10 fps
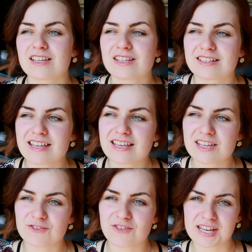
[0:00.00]
they
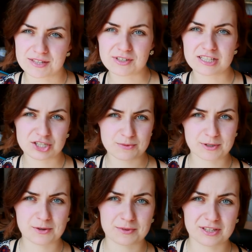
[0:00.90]
can find really cheap
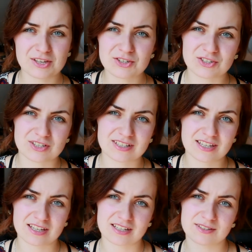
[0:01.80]
accommodation
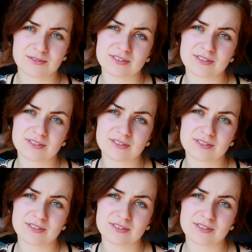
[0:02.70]
they